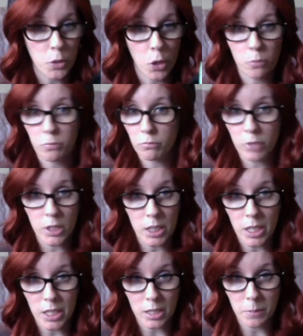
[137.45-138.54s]
So
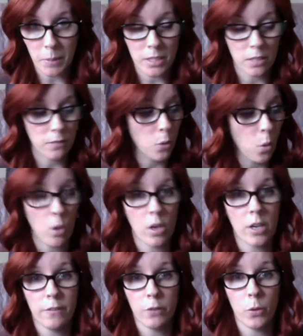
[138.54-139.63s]
really inexpensive.
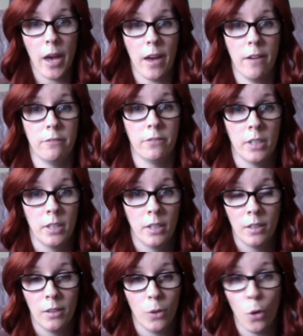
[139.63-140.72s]
Or if you have
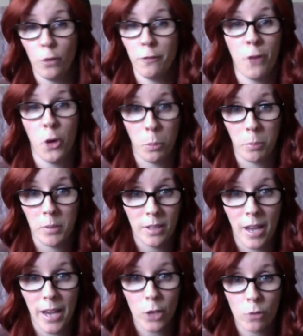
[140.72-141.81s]
old foam
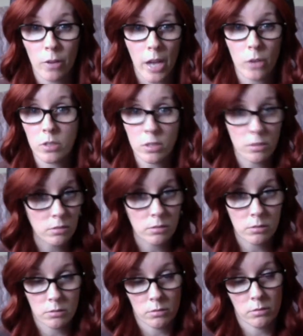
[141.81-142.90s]
lying around,
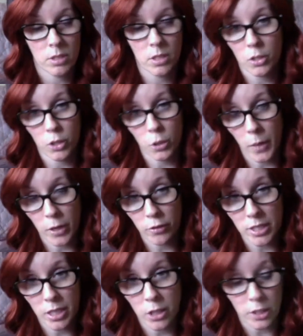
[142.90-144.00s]
this is a good way to
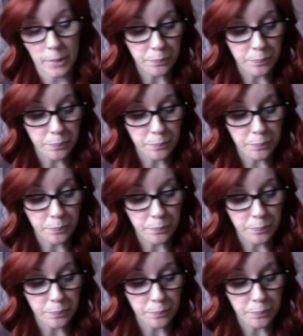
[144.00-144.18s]
recycle it.